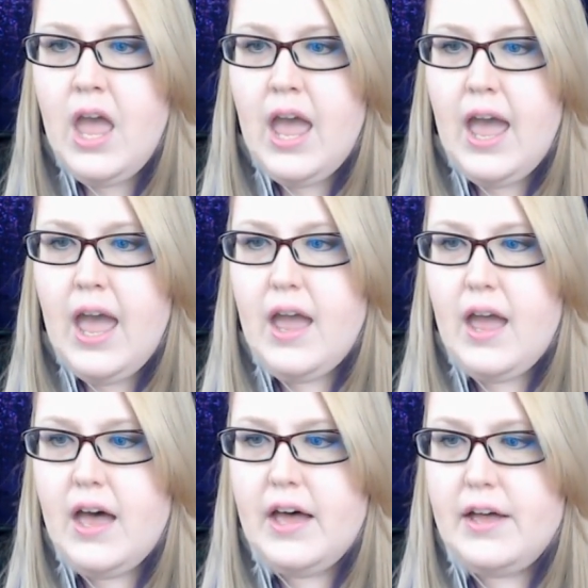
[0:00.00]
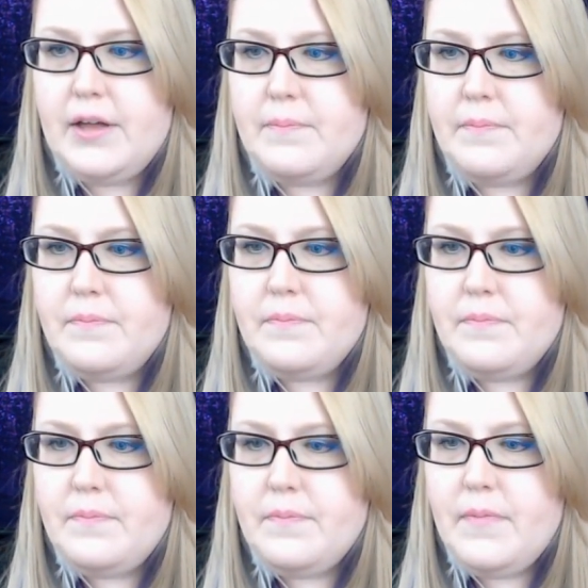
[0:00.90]
Um,
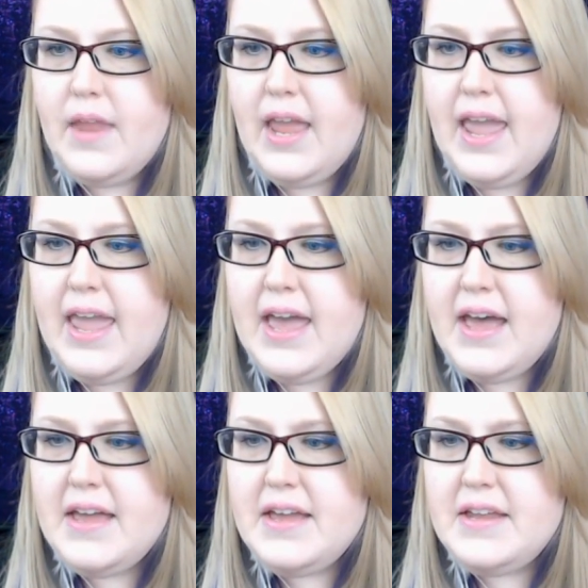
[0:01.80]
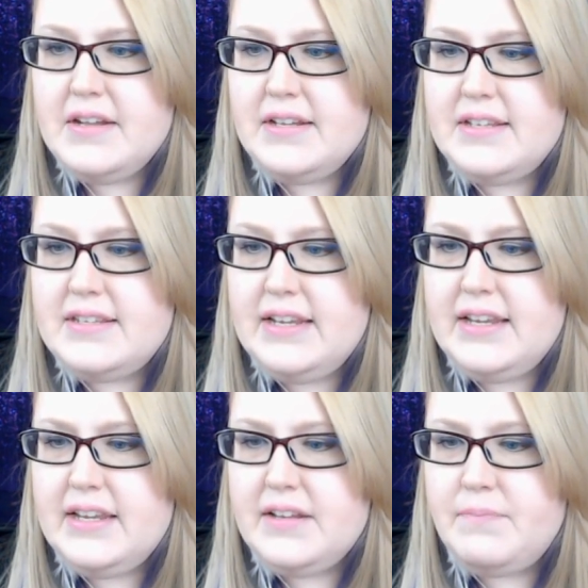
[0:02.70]
and let's see.
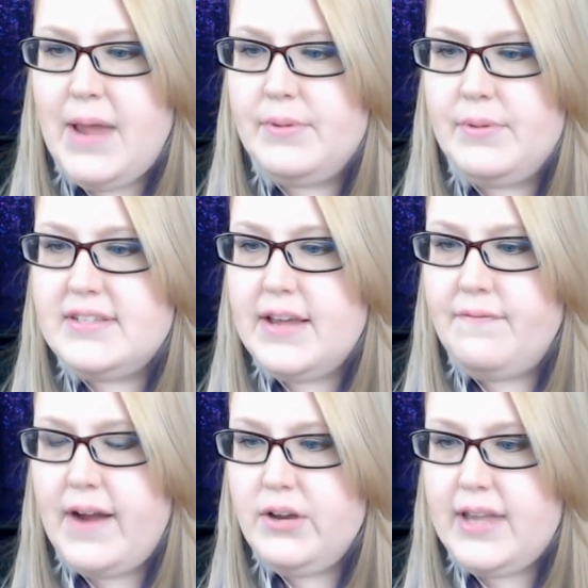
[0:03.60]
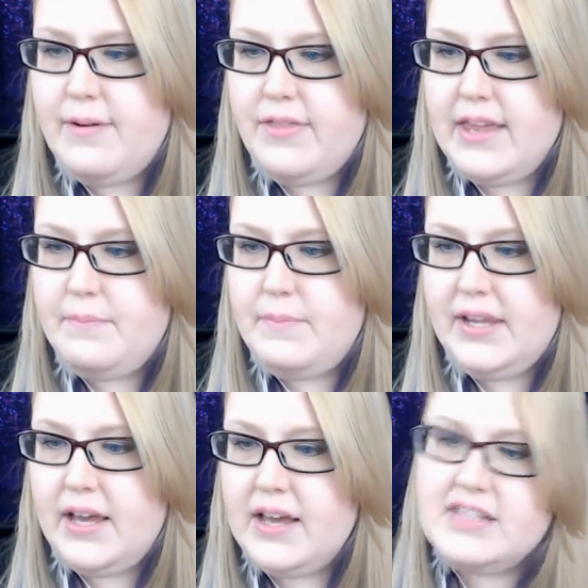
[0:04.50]
Pamela says, I'm finally okay with it
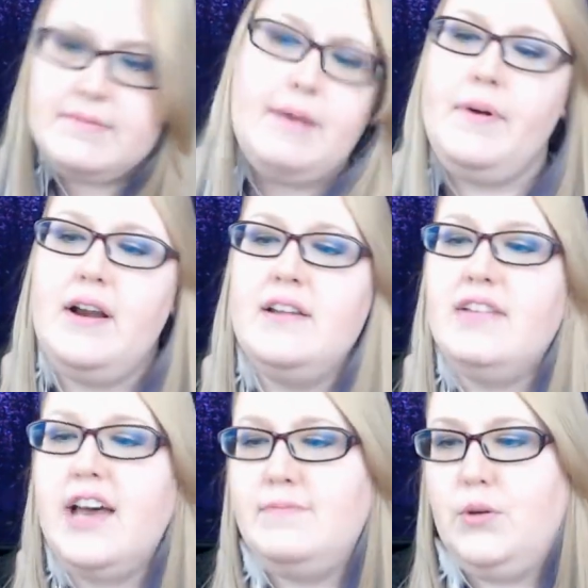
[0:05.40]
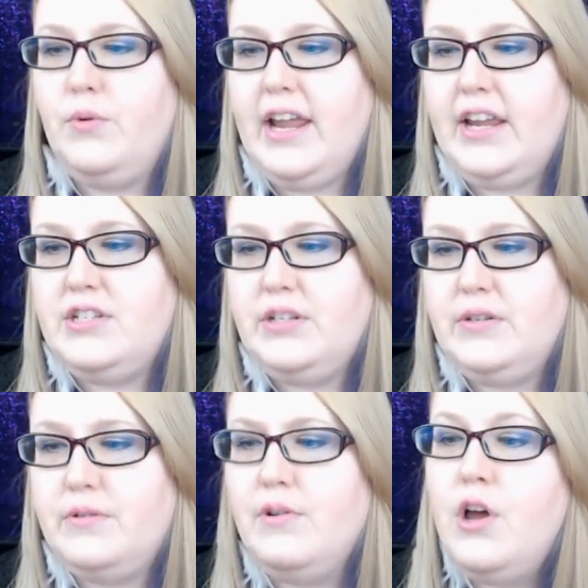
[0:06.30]
because my parents asked me what I can
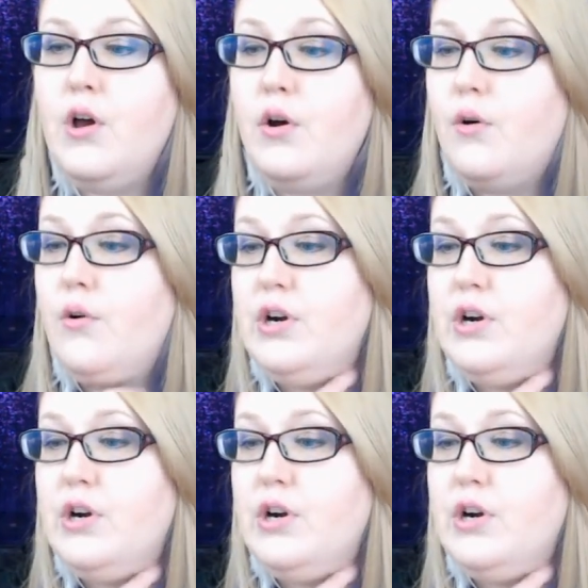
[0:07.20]
do or